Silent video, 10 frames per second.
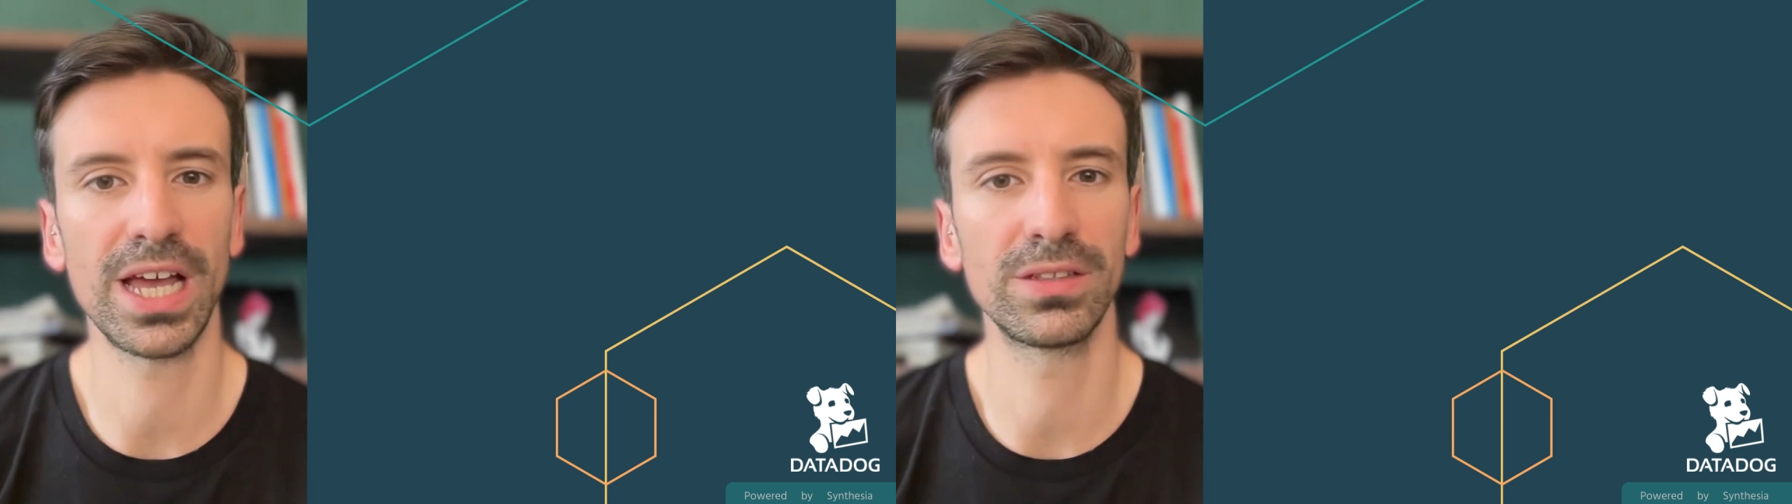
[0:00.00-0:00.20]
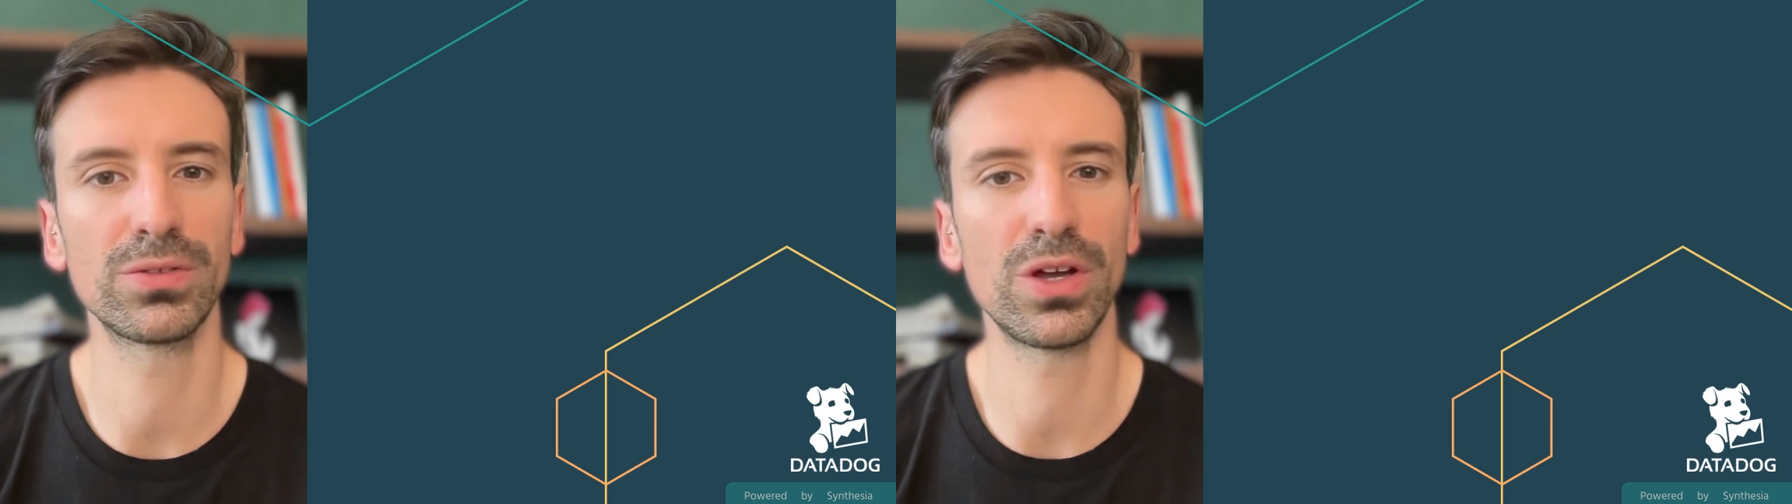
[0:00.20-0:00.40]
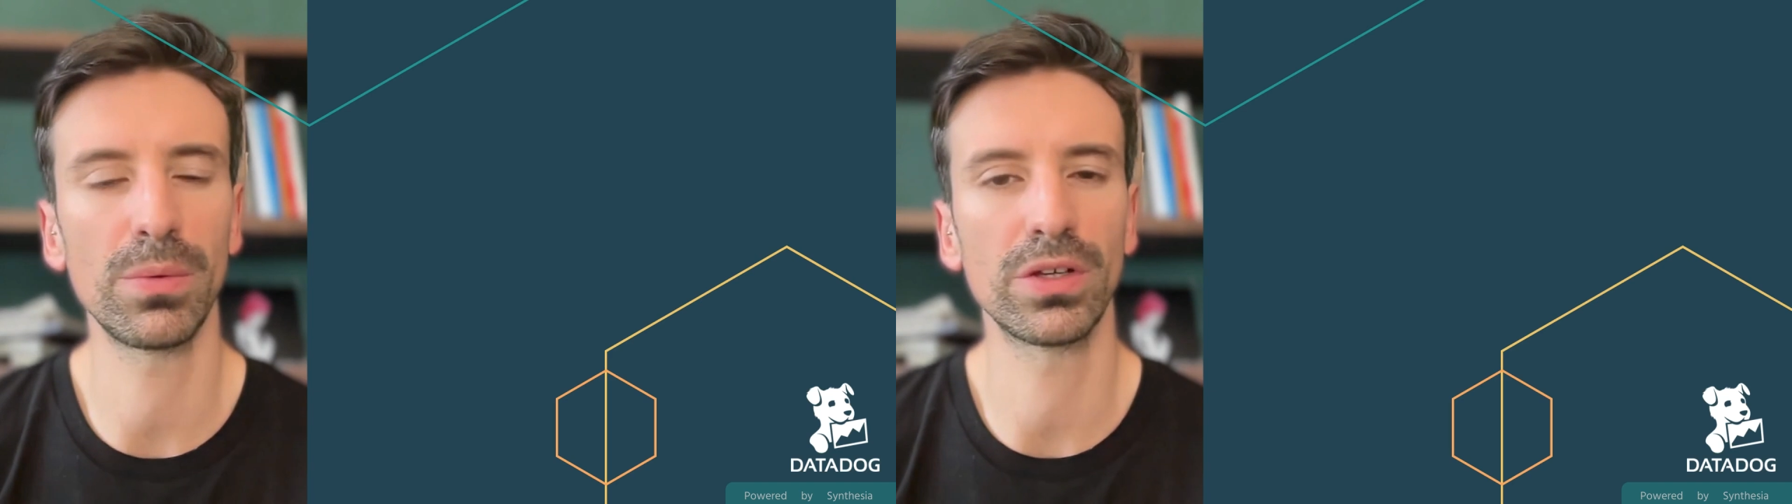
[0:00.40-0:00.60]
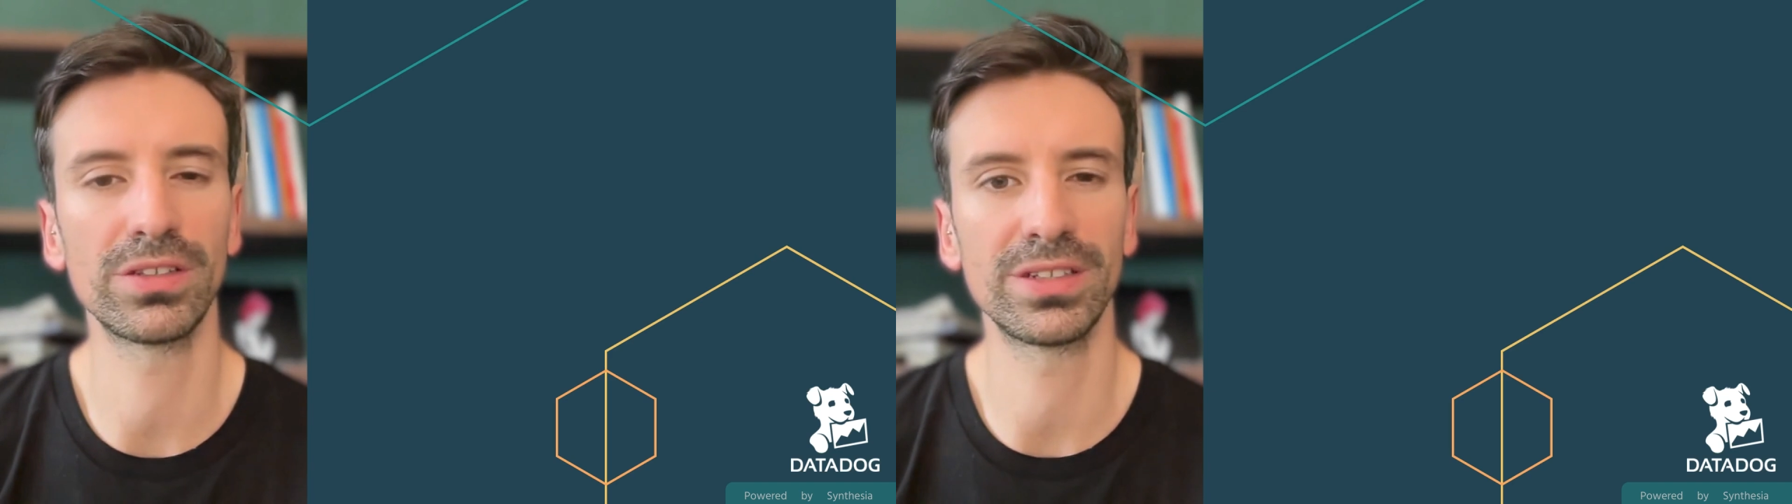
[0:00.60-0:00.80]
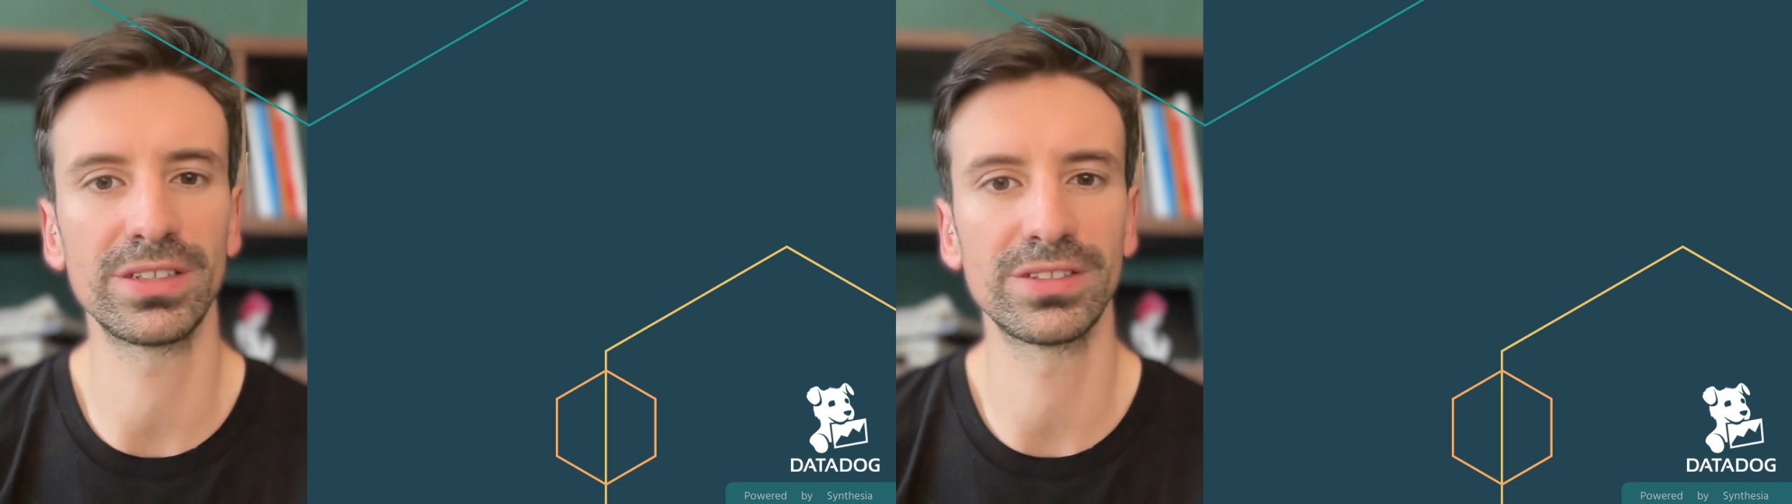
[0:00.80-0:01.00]
tags to your
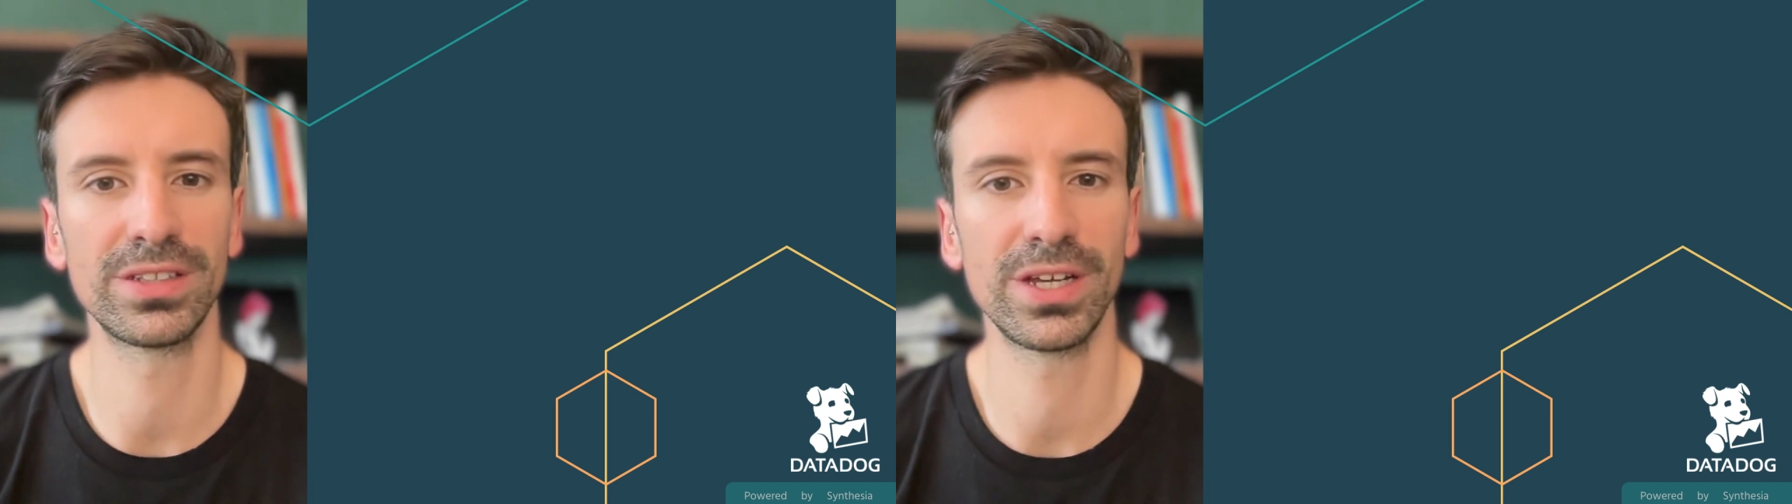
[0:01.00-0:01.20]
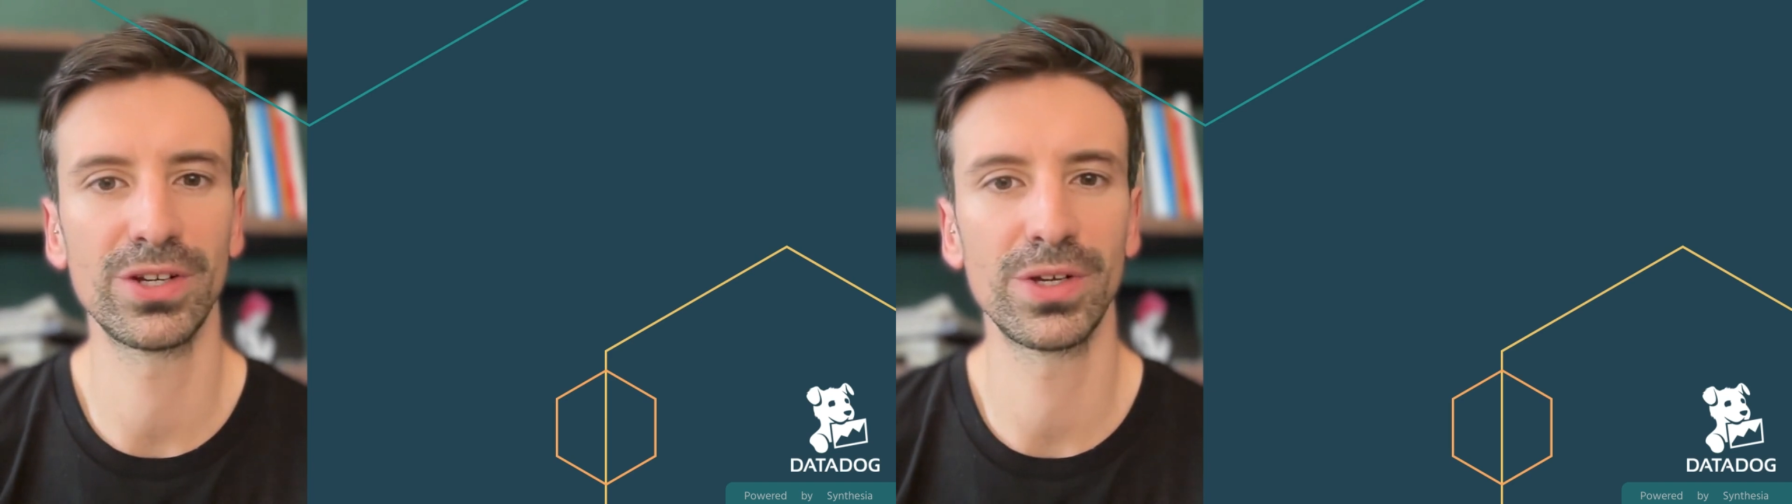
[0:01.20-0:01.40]
monitors,